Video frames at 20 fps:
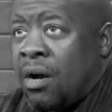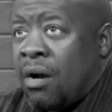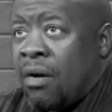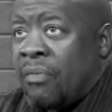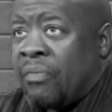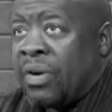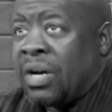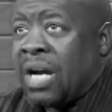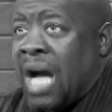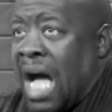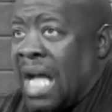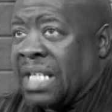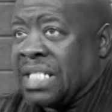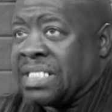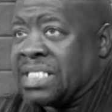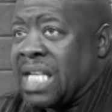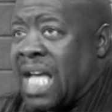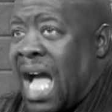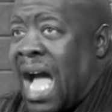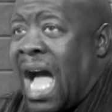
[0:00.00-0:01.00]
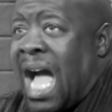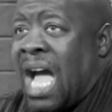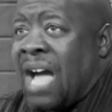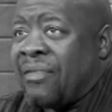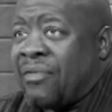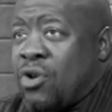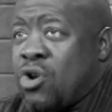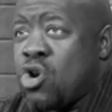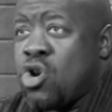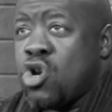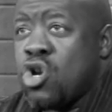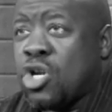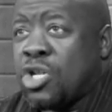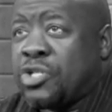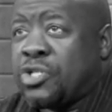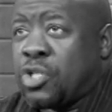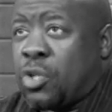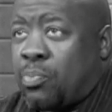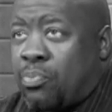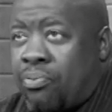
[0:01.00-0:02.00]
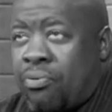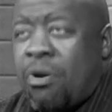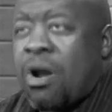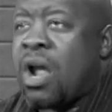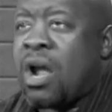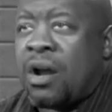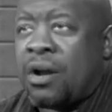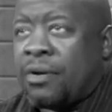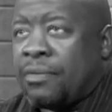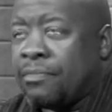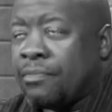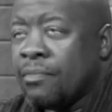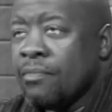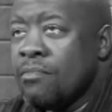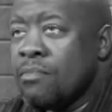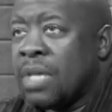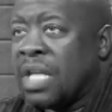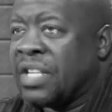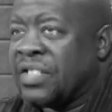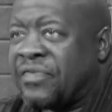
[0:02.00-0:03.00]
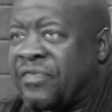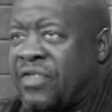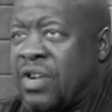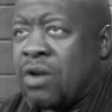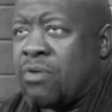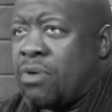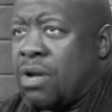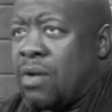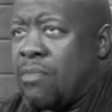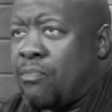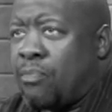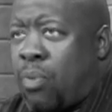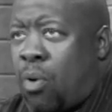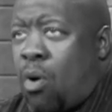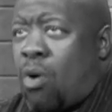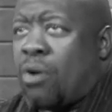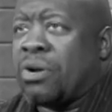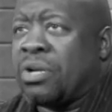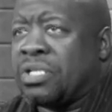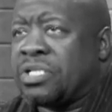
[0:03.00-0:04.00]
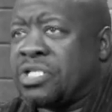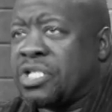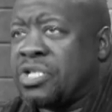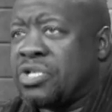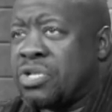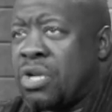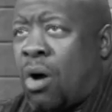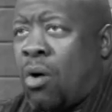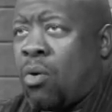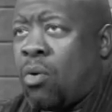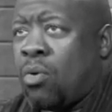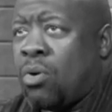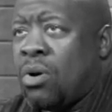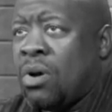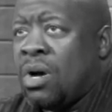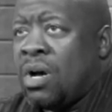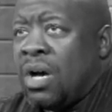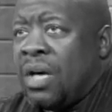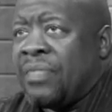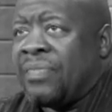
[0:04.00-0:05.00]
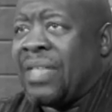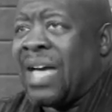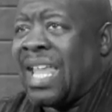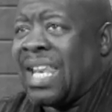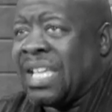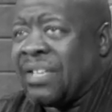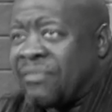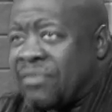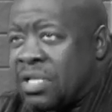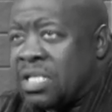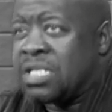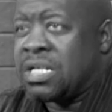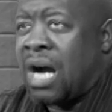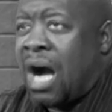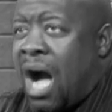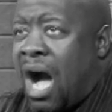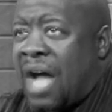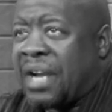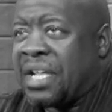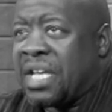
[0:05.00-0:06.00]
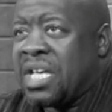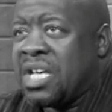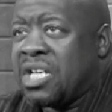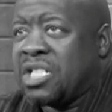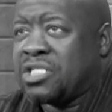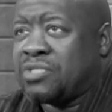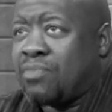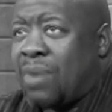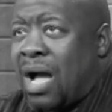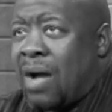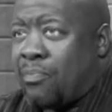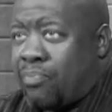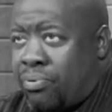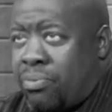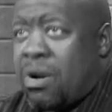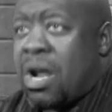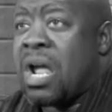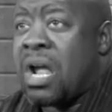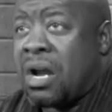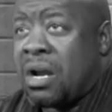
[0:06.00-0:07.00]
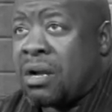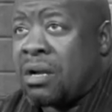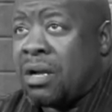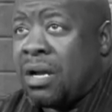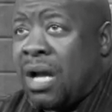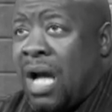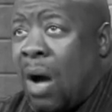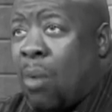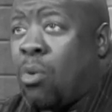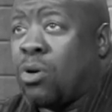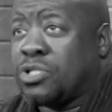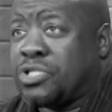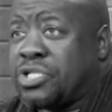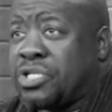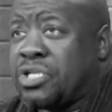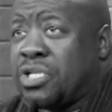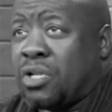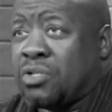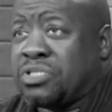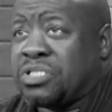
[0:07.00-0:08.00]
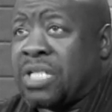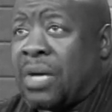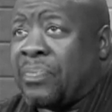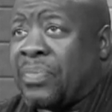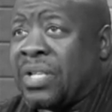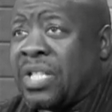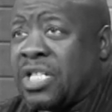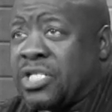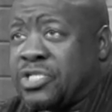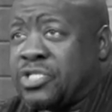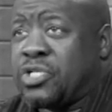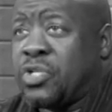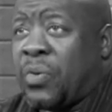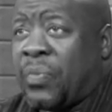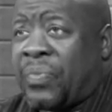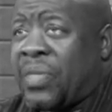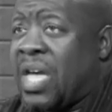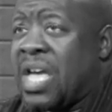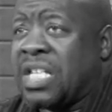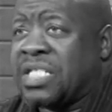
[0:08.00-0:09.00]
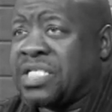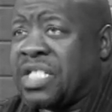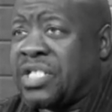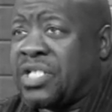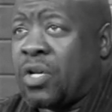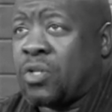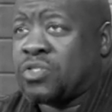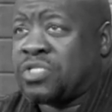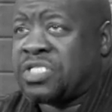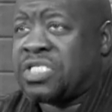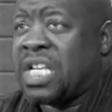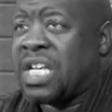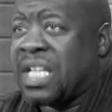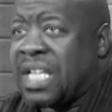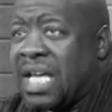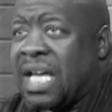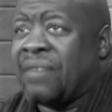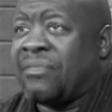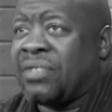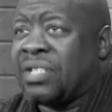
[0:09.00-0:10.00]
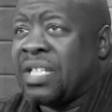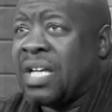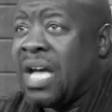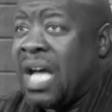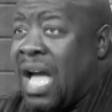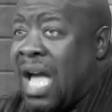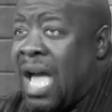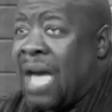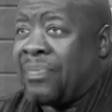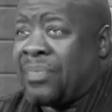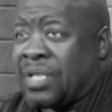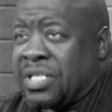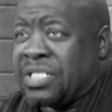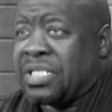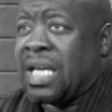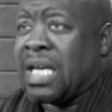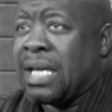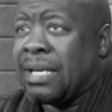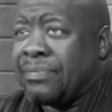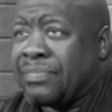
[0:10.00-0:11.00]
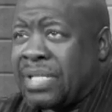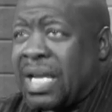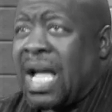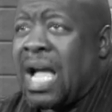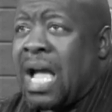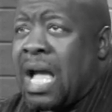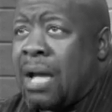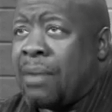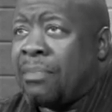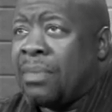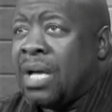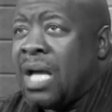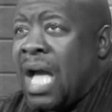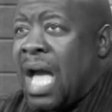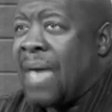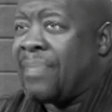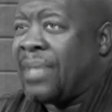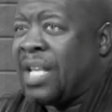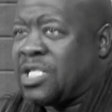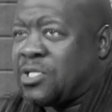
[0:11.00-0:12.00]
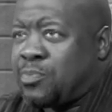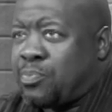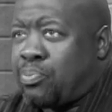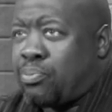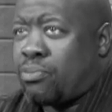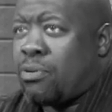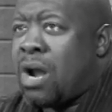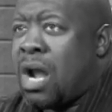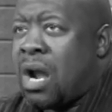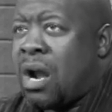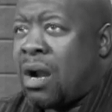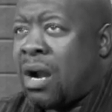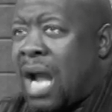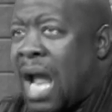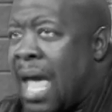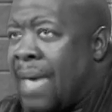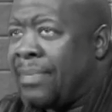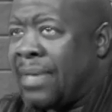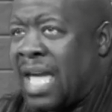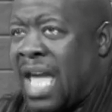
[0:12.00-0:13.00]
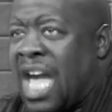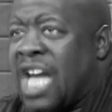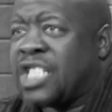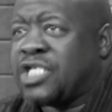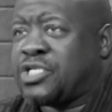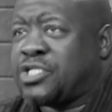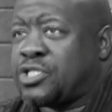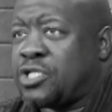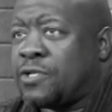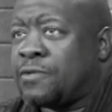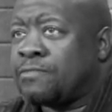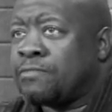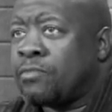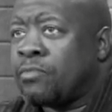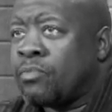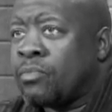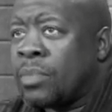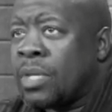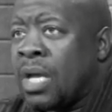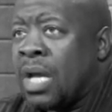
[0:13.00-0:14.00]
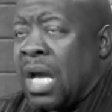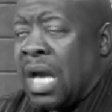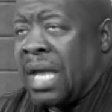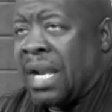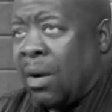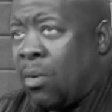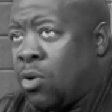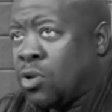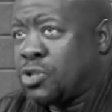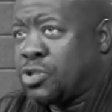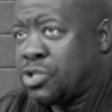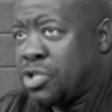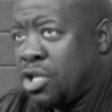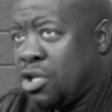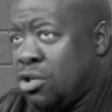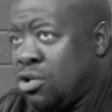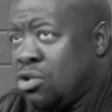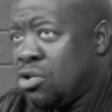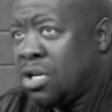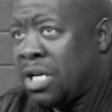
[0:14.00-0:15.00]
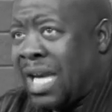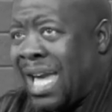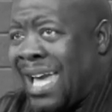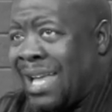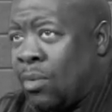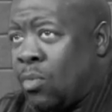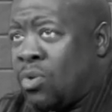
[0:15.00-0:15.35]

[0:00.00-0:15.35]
for God to say, I have heard your prayer. It is very important to know that if God hears my prayer, I want you to know something. There's two things that don't stay in heaven at the same time, and that's prayer and the answer. And I want you to look at